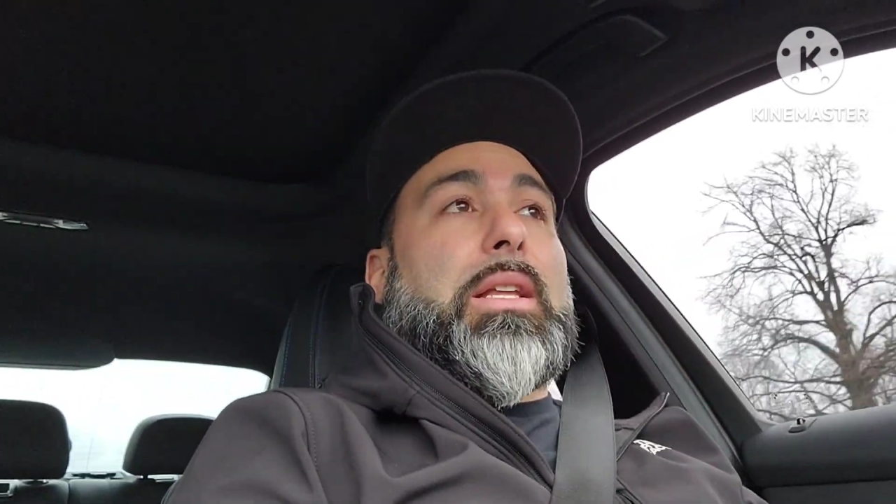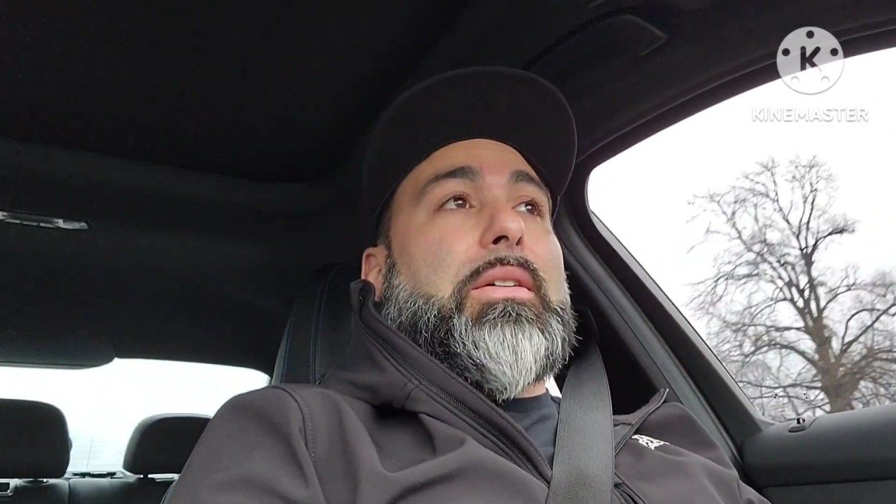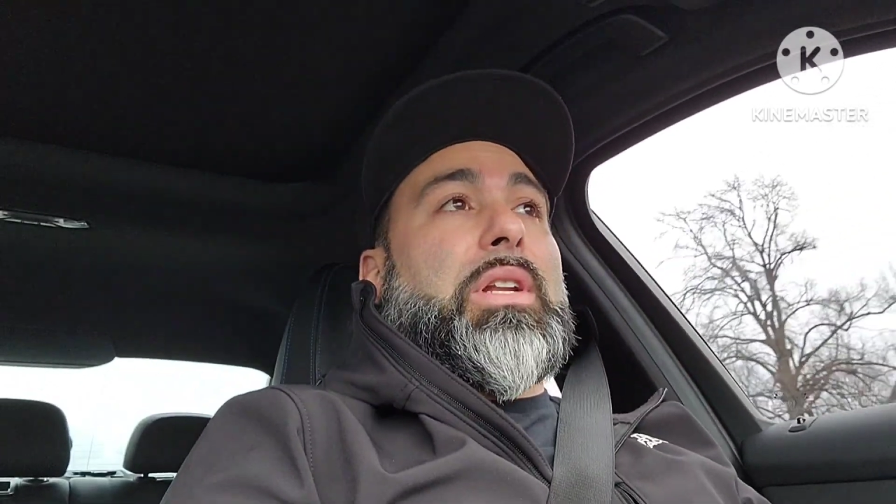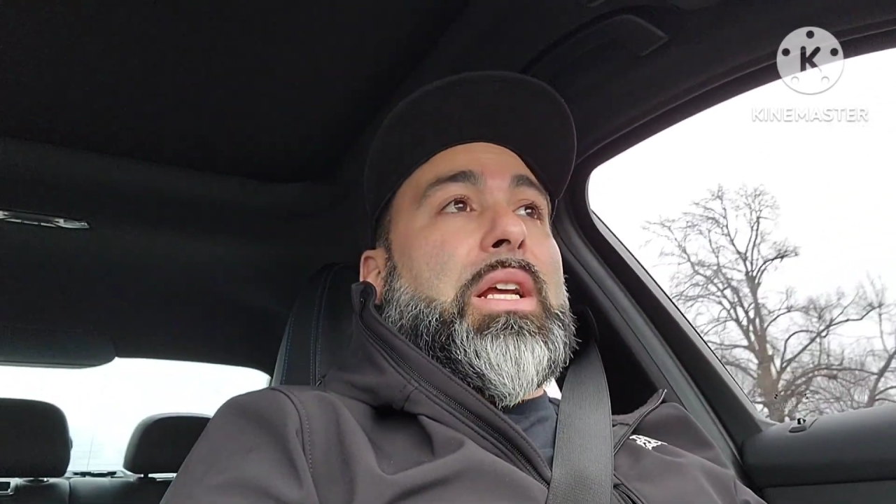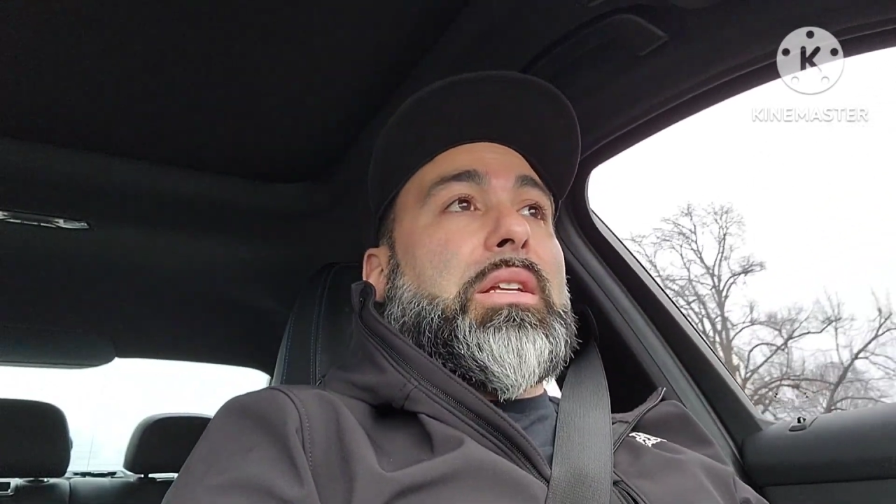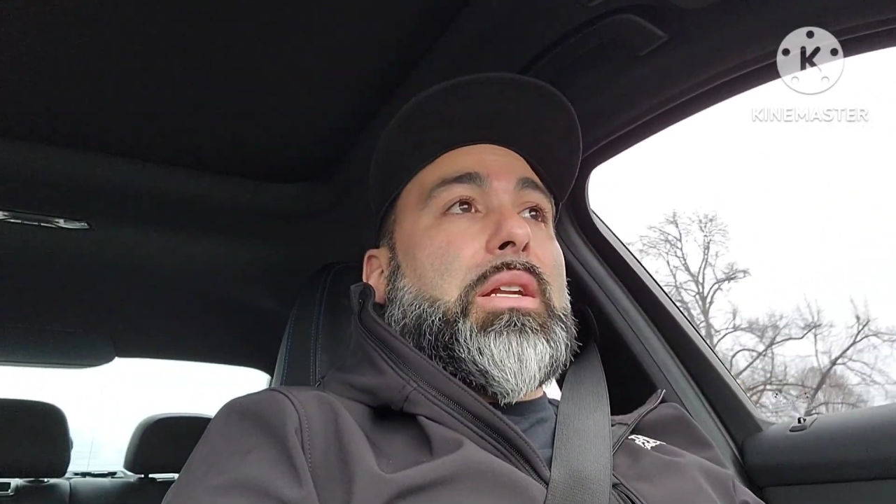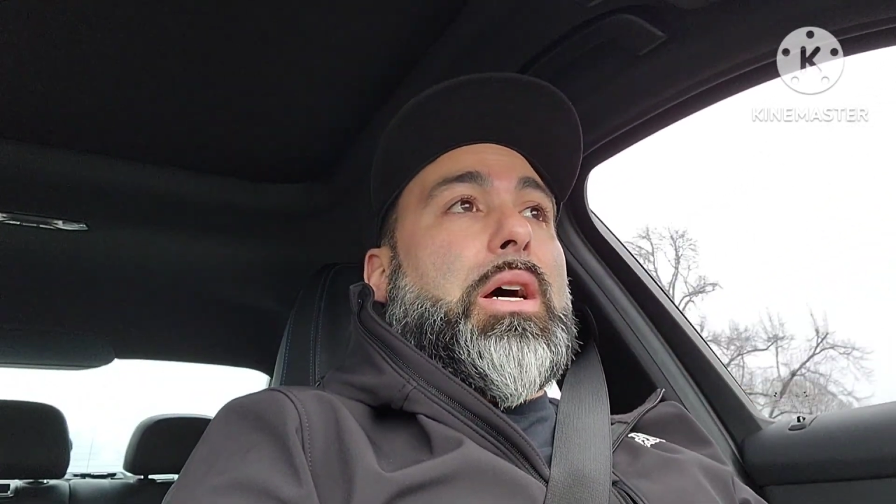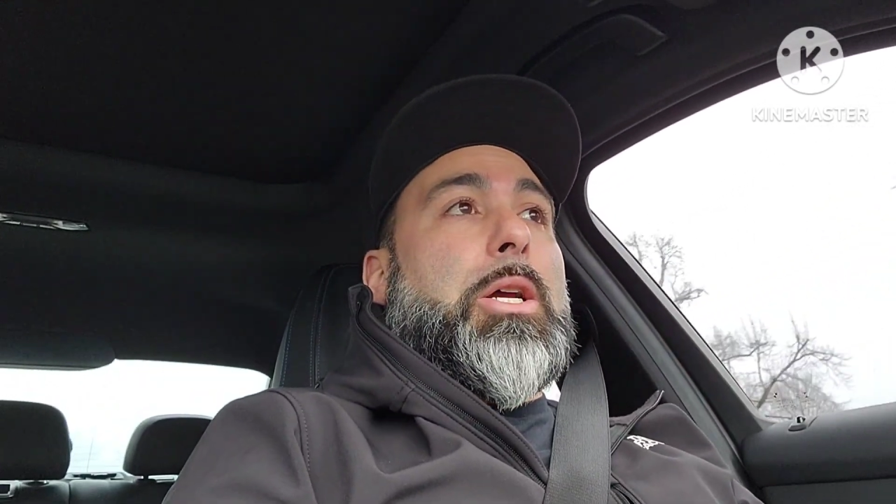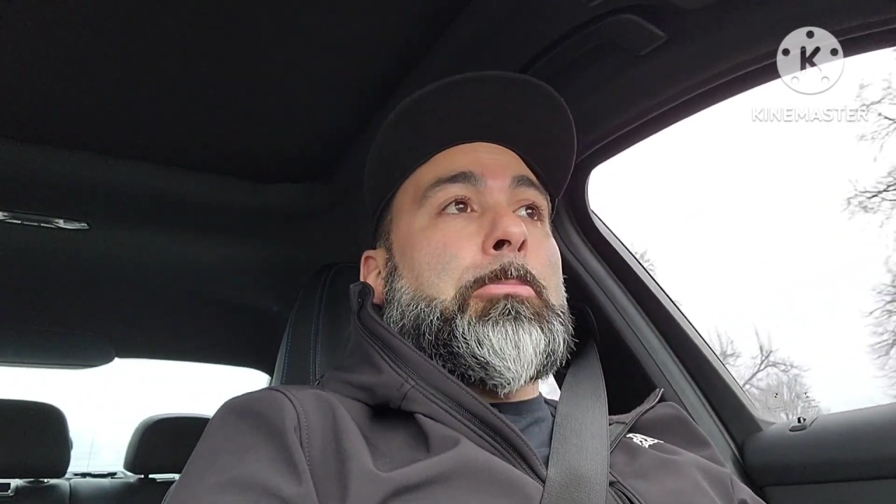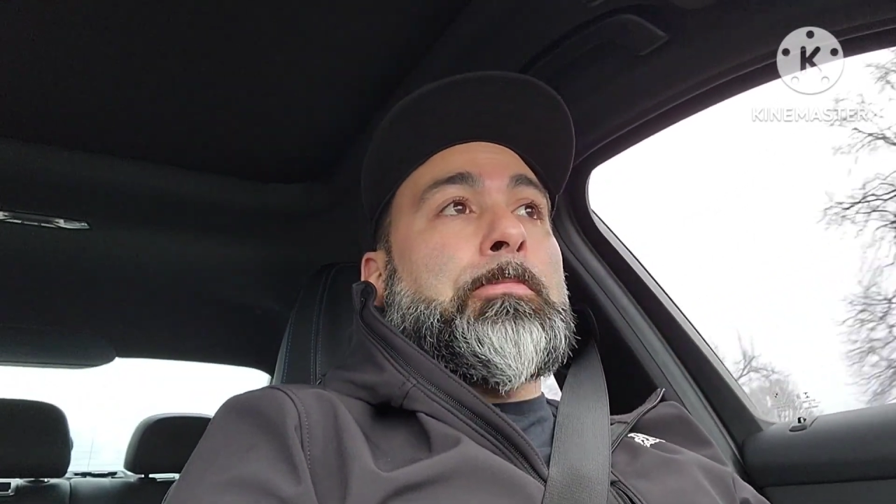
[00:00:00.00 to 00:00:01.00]

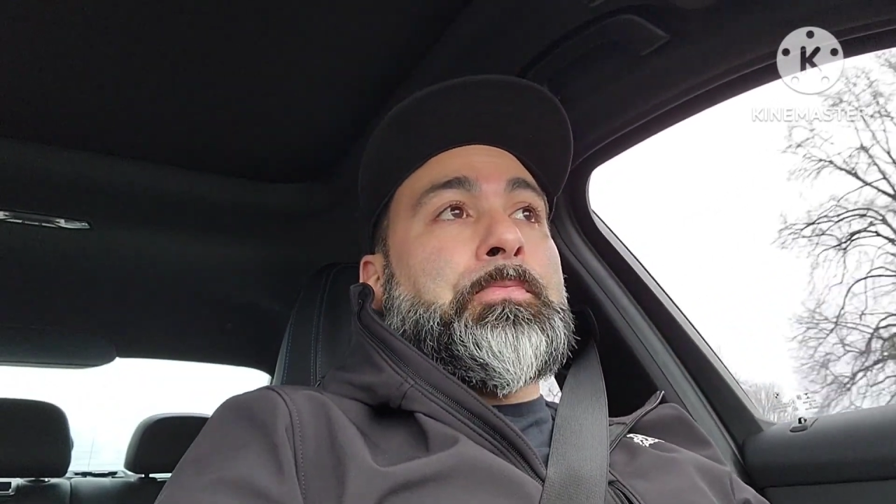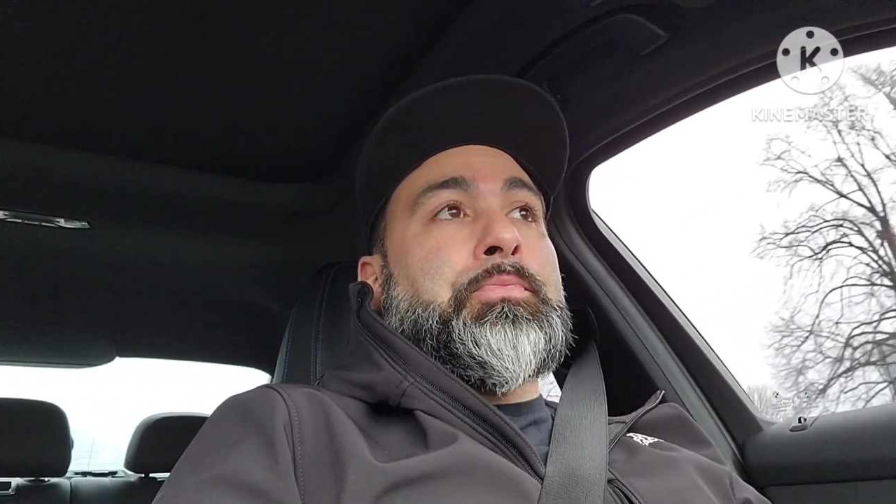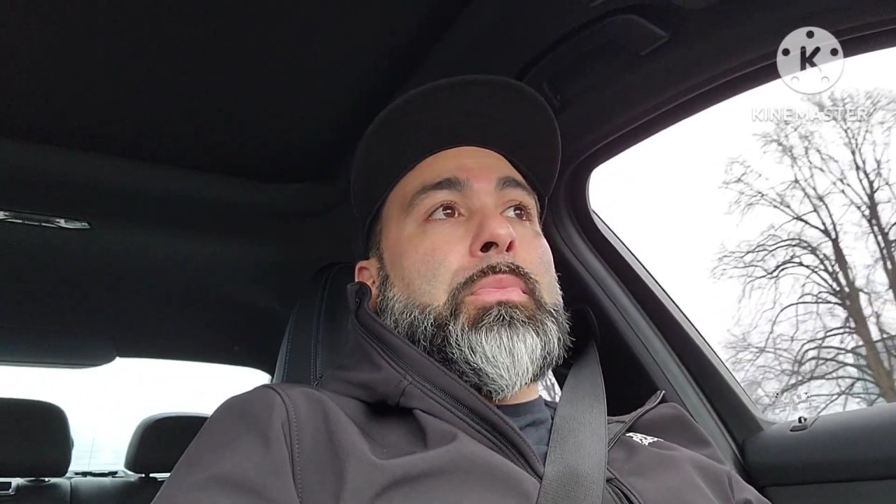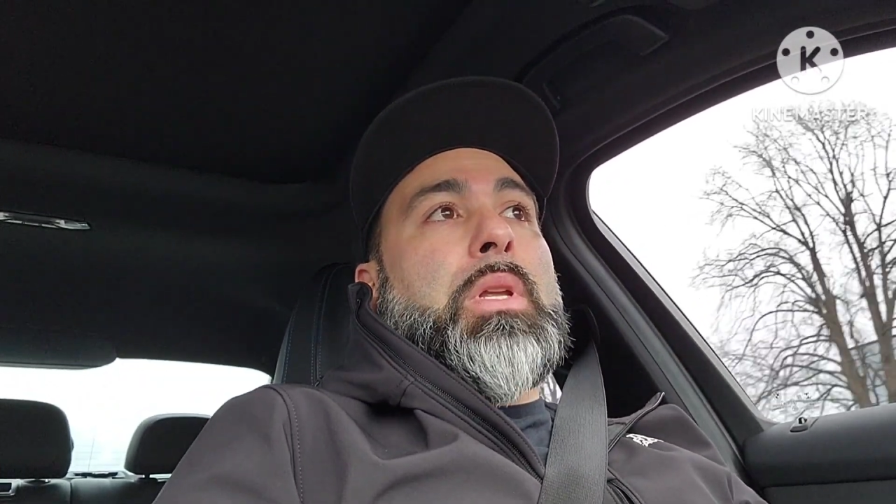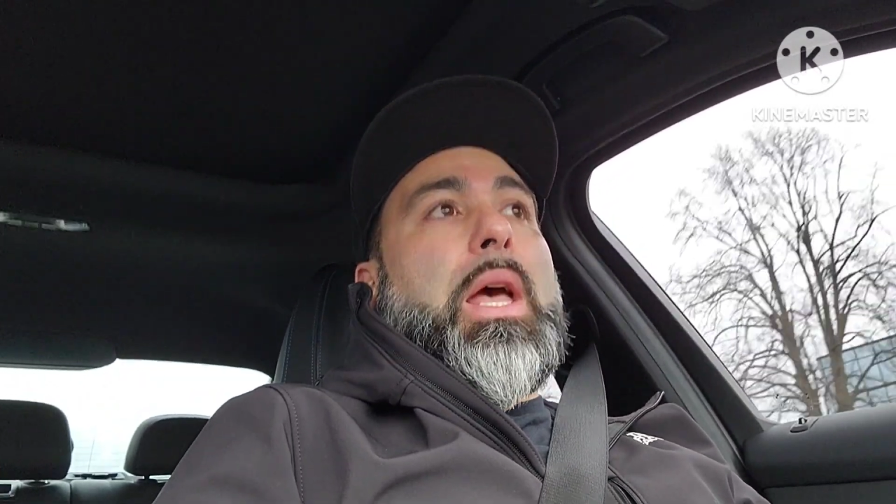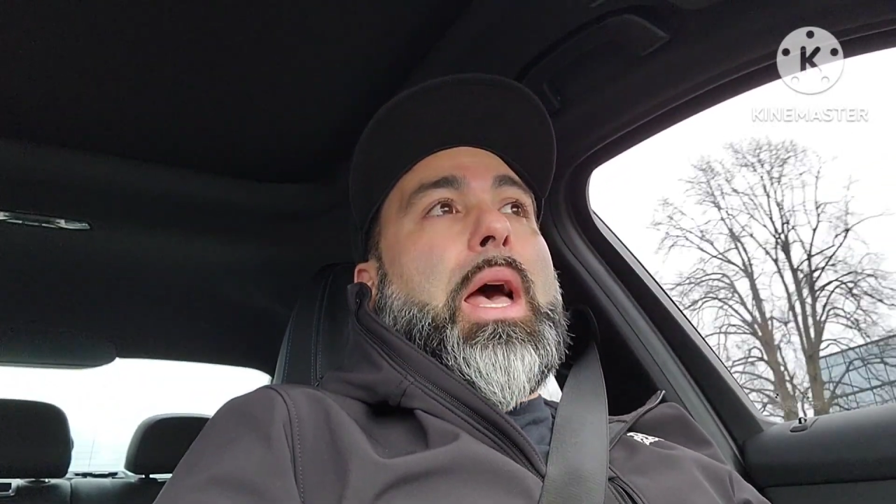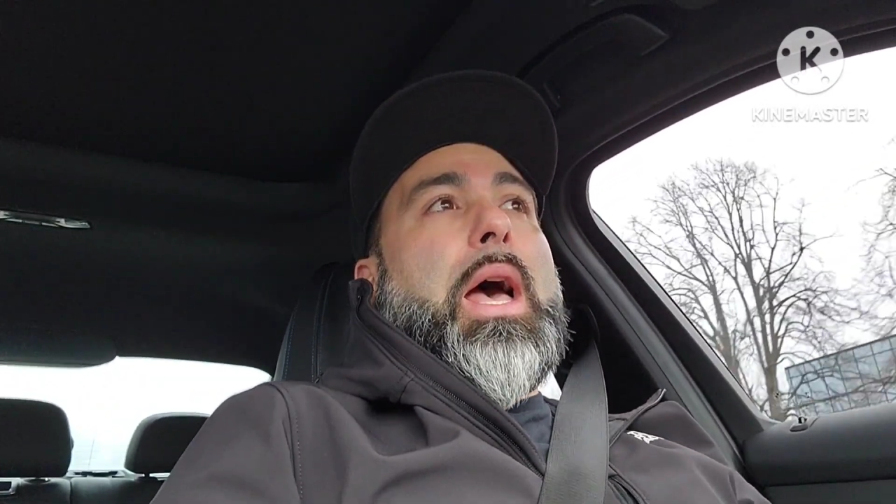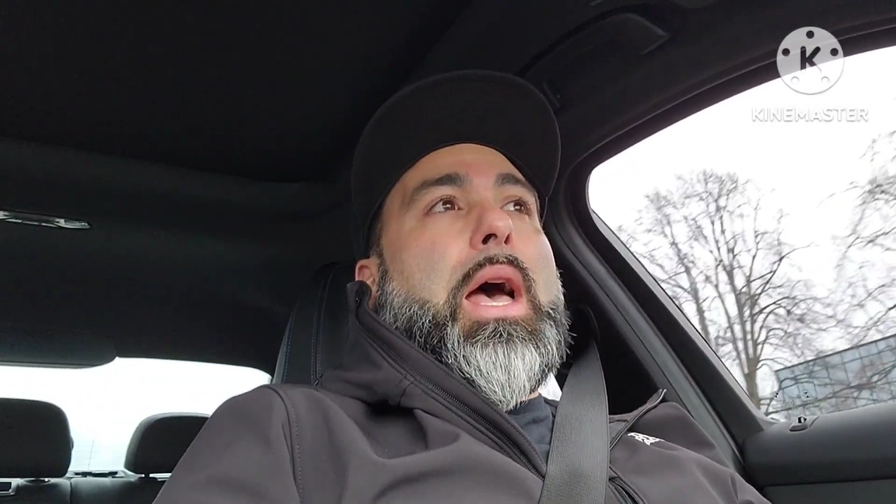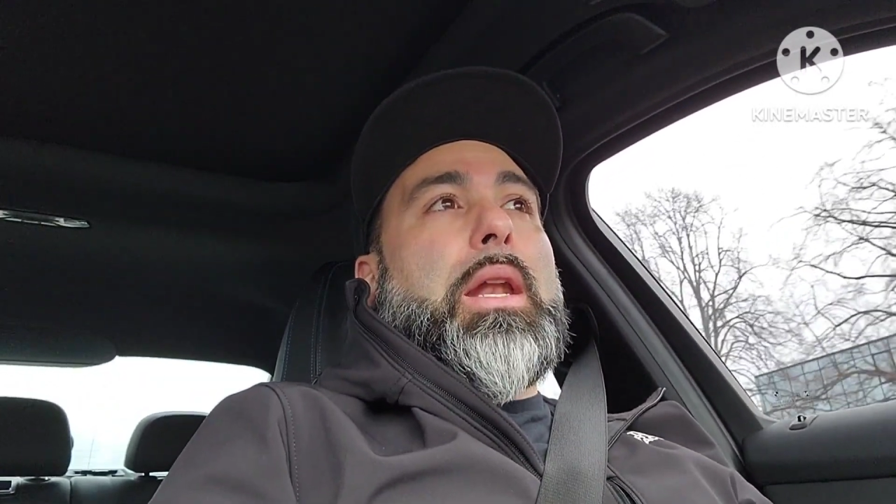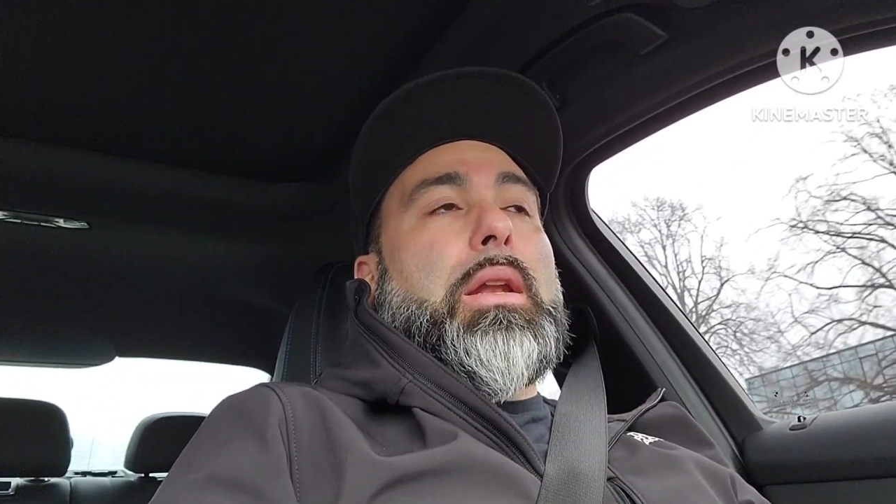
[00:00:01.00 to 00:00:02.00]
11.99
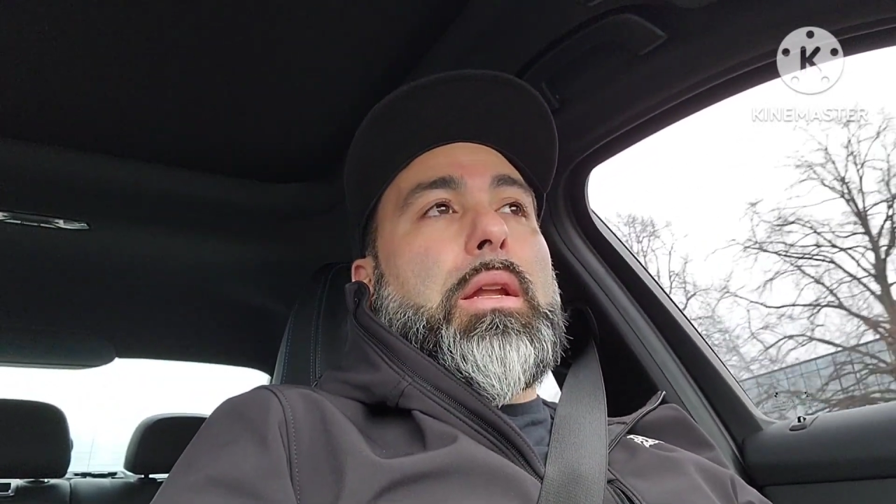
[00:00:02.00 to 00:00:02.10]
at